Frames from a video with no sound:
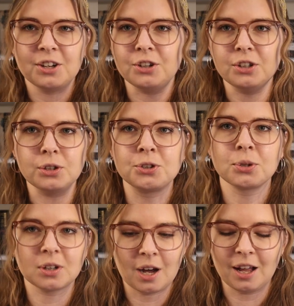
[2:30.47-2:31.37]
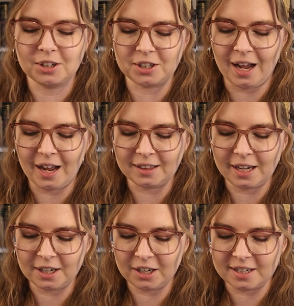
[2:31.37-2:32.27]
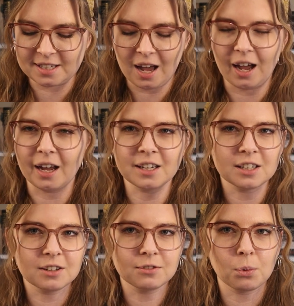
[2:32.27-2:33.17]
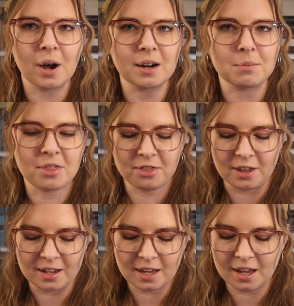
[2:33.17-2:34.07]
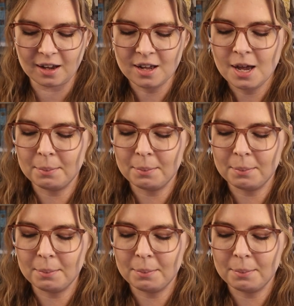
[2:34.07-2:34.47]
neutral colored highlighter is kind of what I'm thinking,